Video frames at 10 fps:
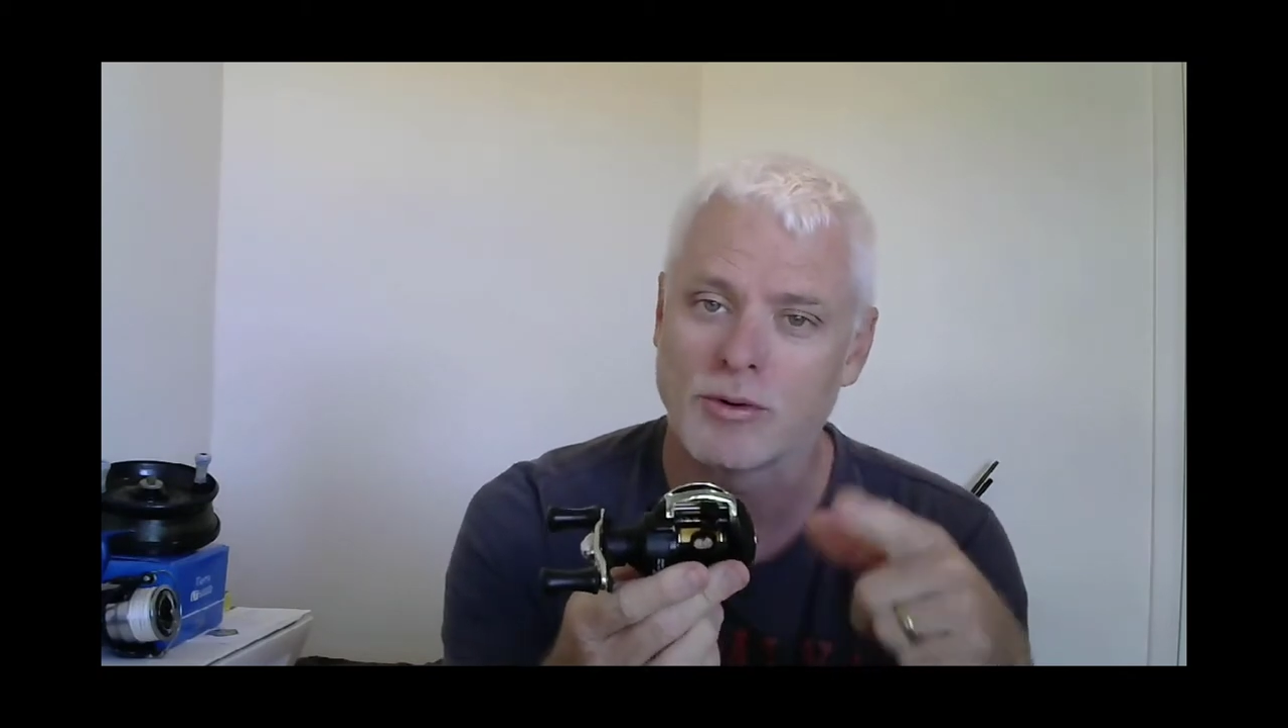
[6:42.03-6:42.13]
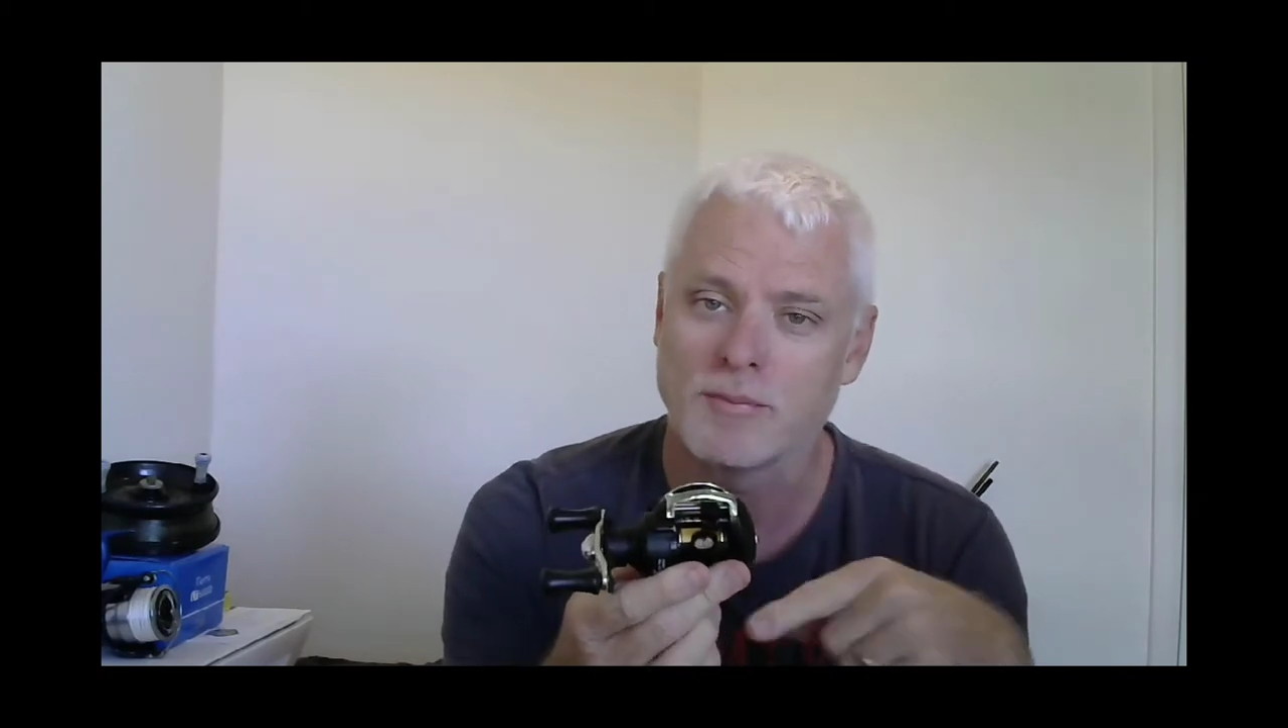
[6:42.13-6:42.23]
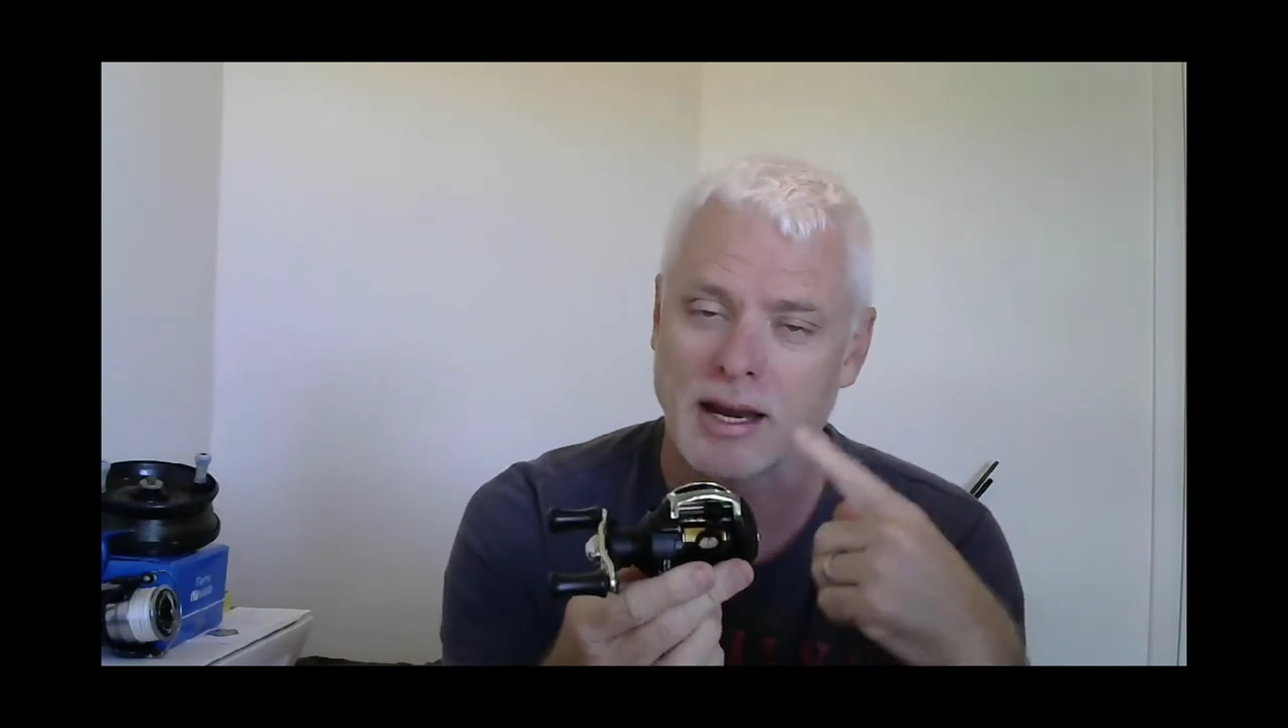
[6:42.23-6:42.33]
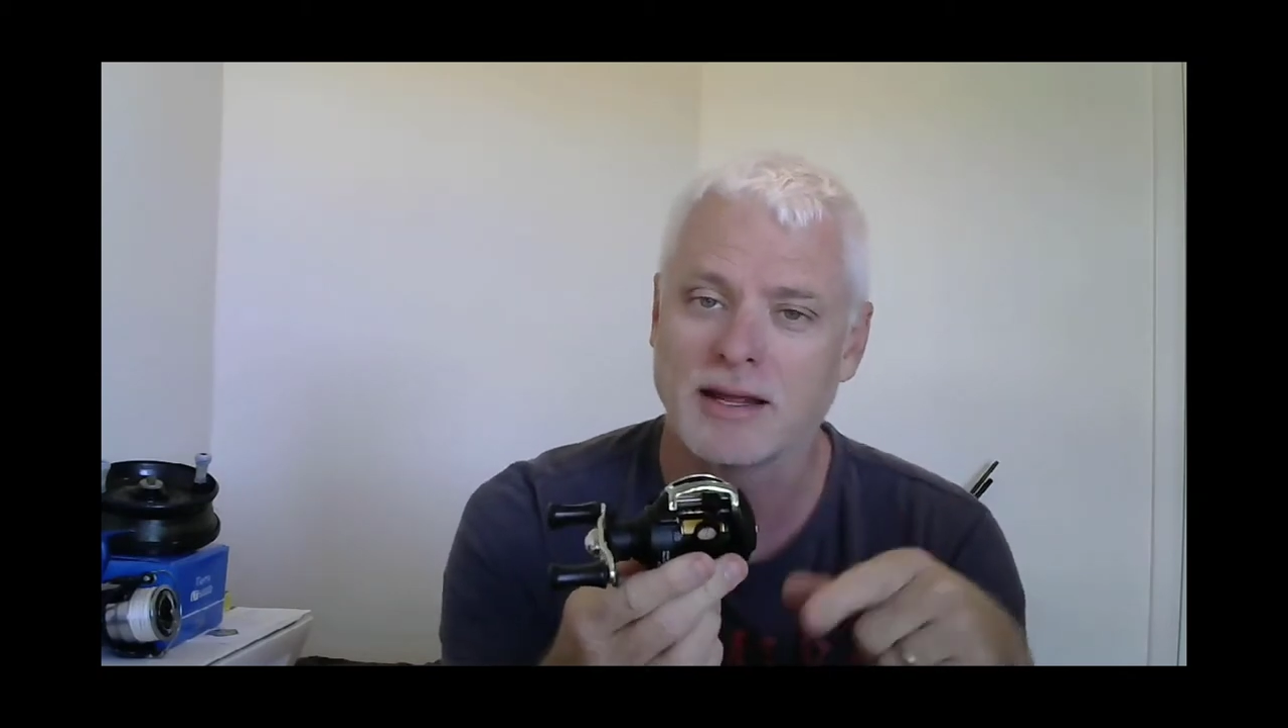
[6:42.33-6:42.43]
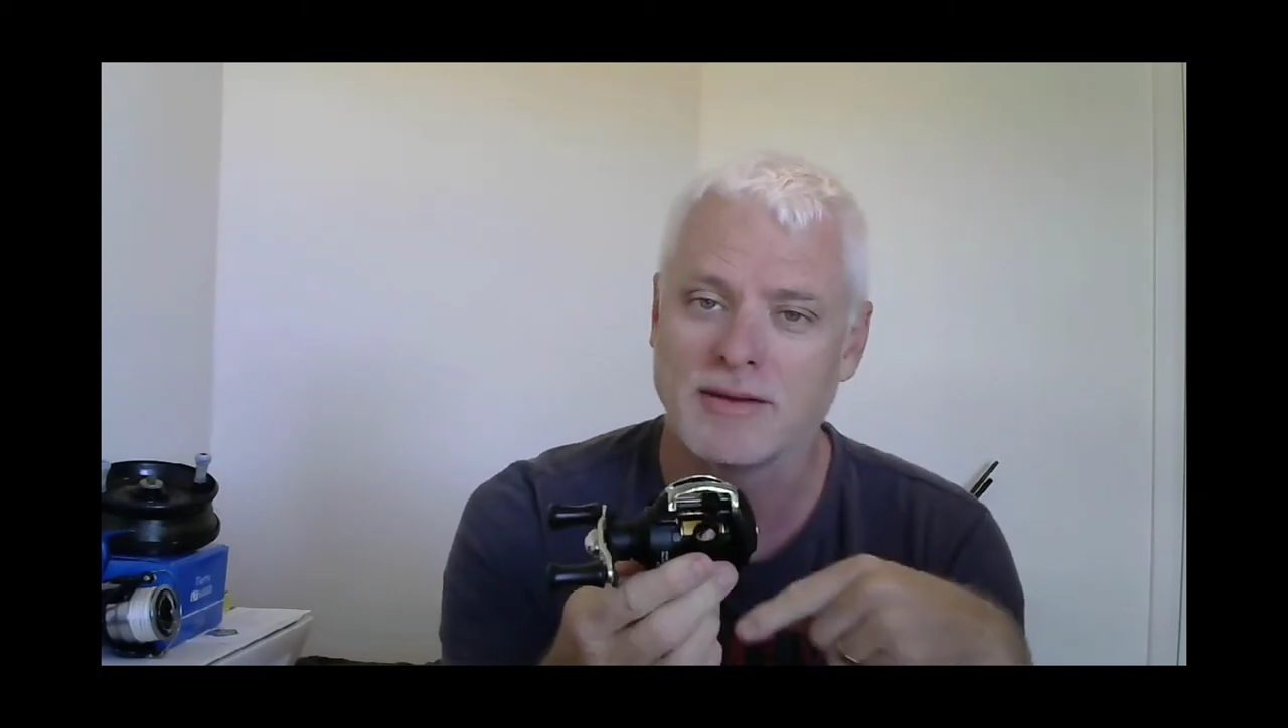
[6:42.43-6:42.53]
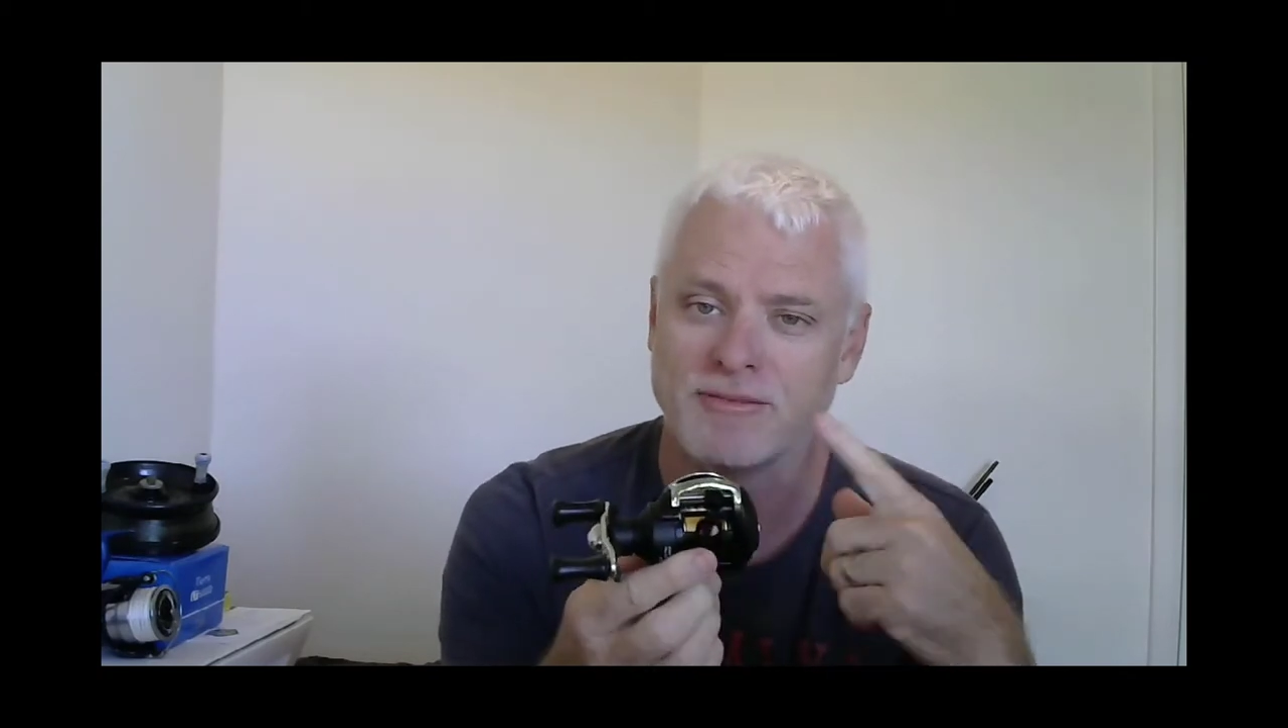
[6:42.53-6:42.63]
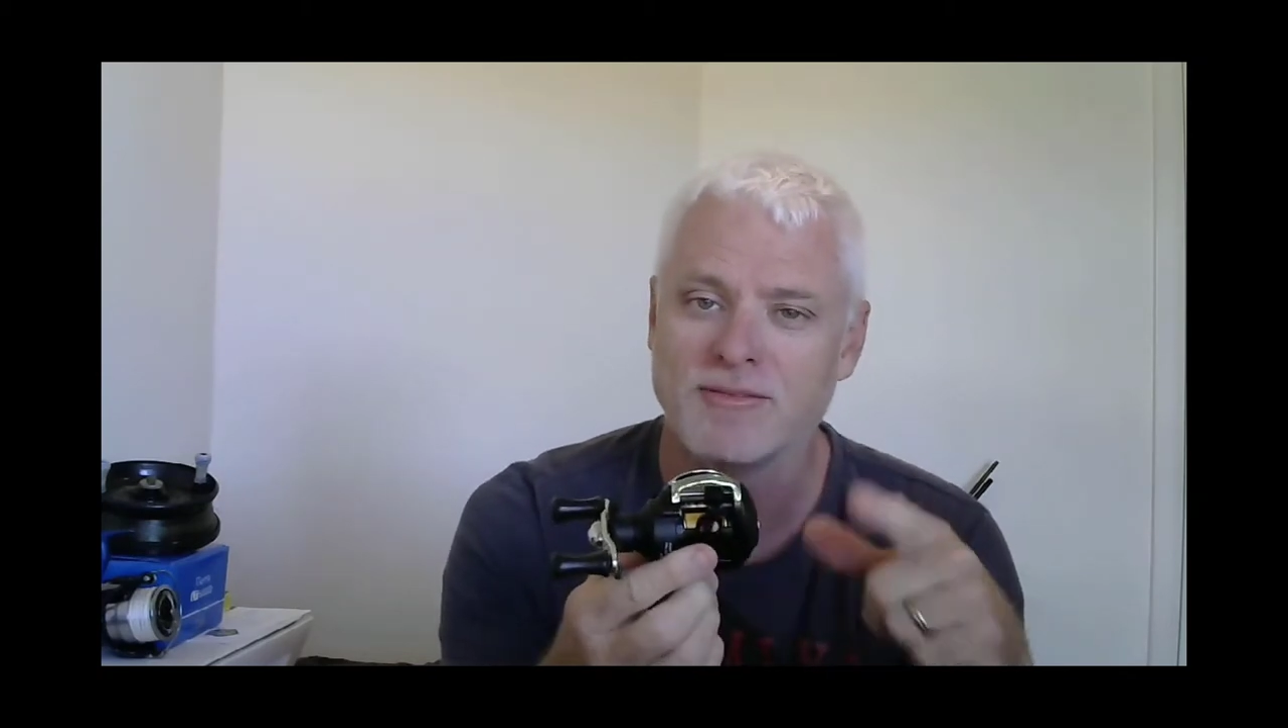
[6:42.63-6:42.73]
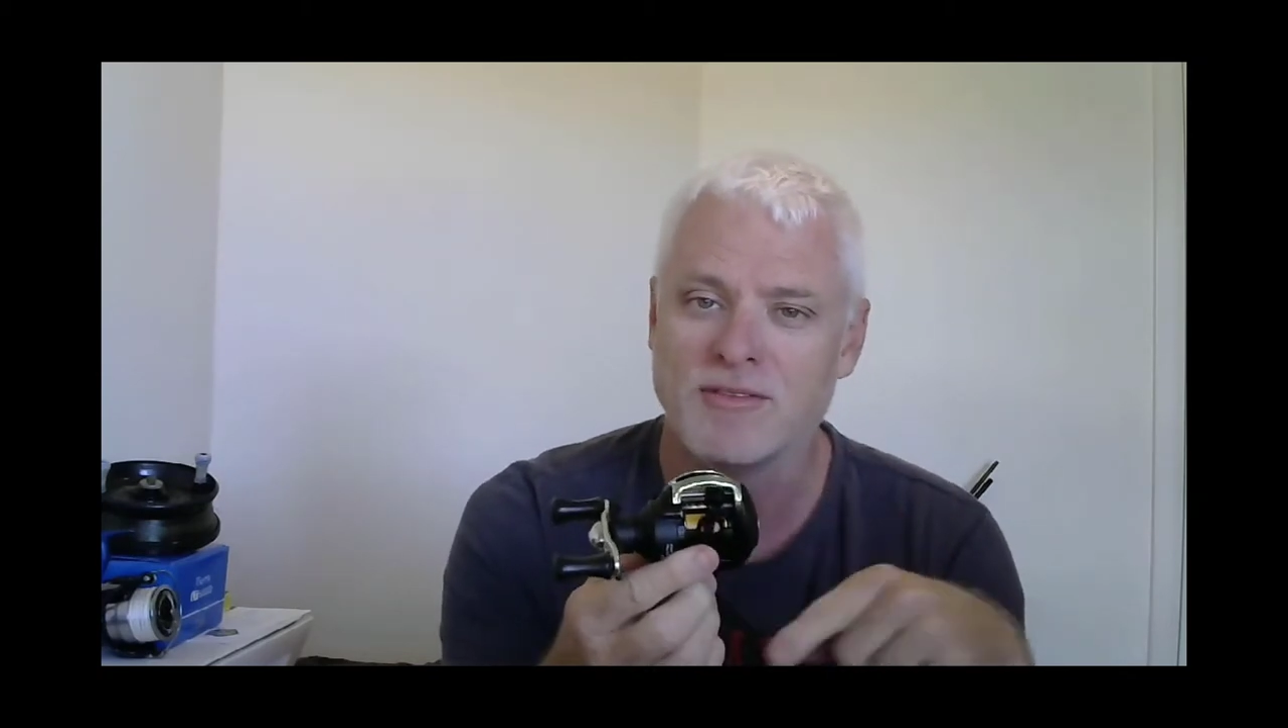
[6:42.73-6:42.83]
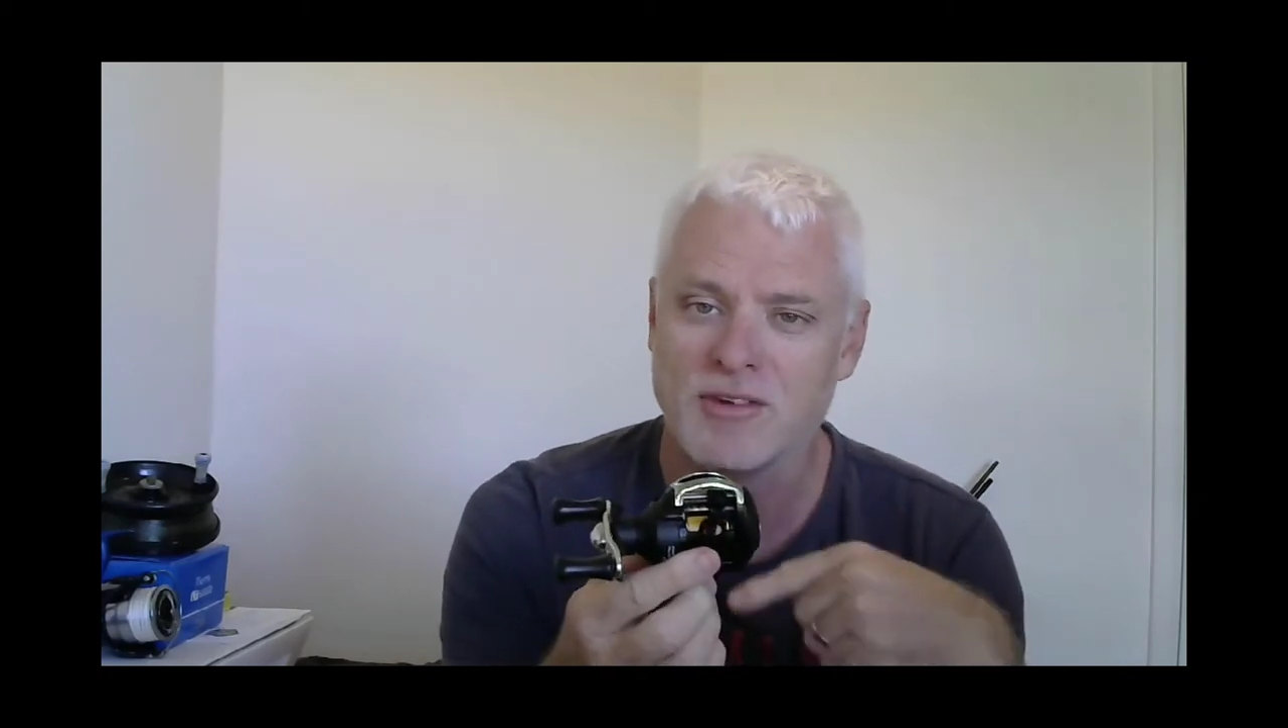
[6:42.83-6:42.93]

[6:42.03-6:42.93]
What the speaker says: automatically